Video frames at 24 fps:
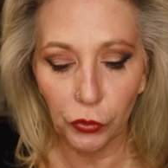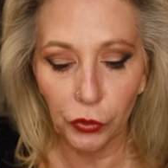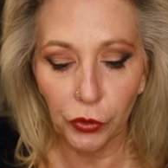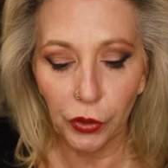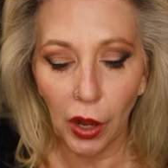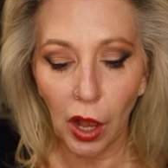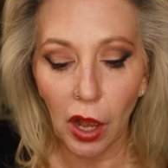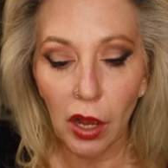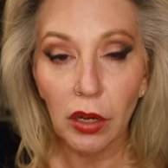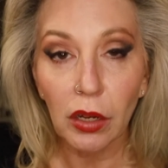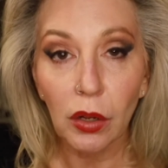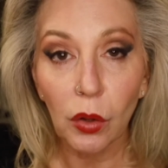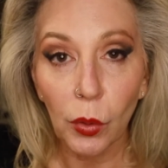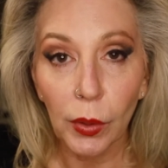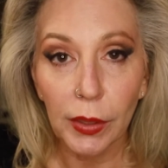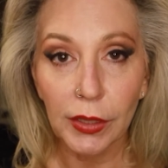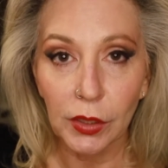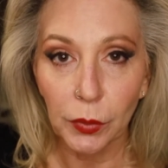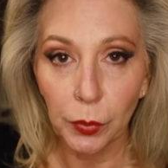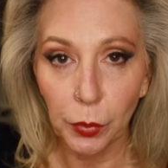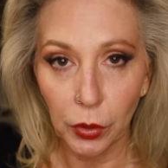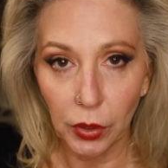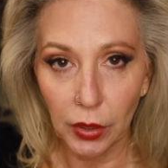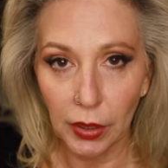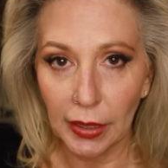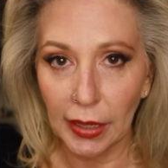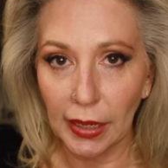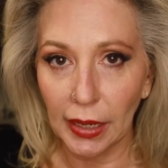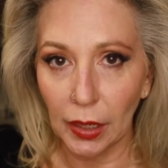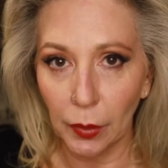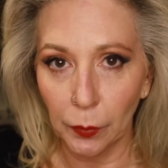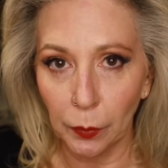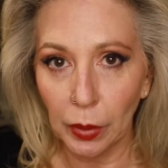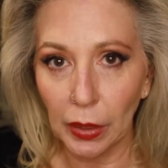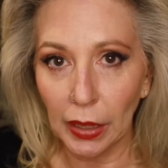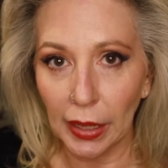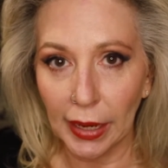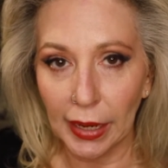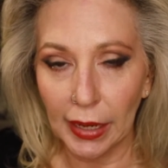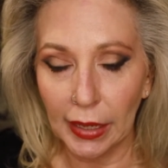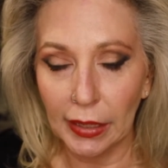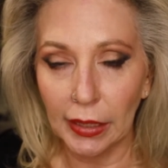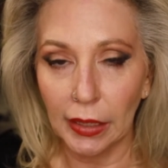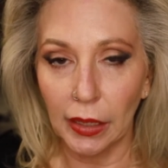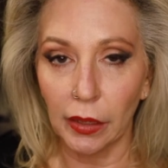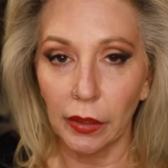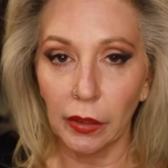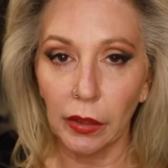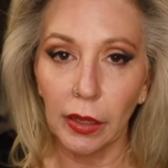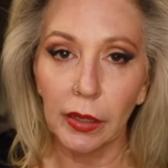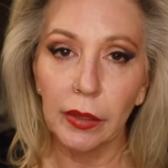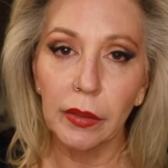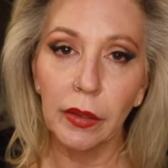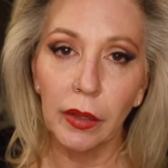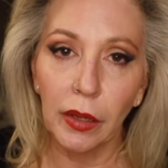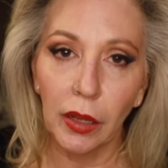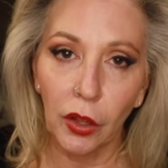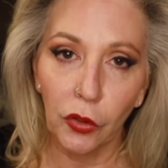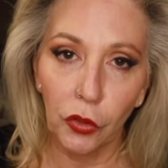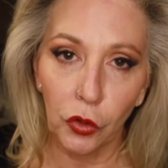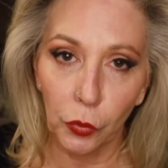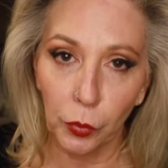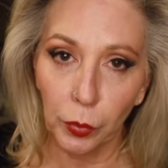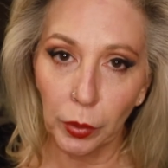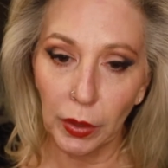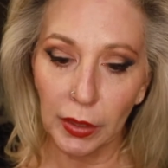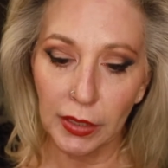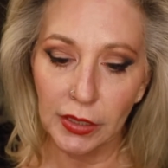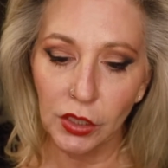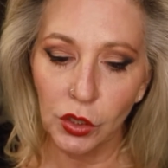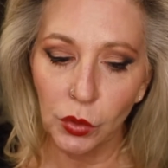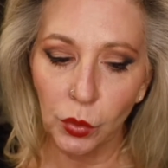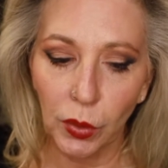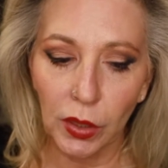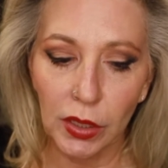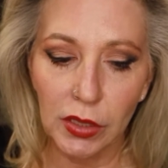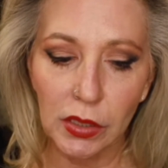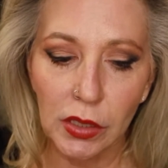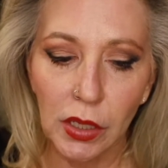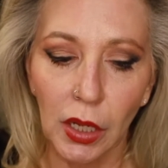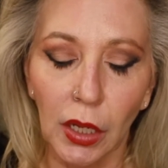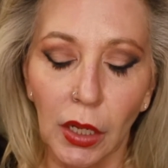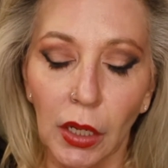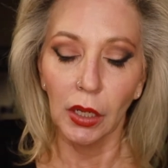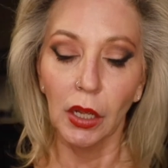They're not going to put an implant in like the other place was.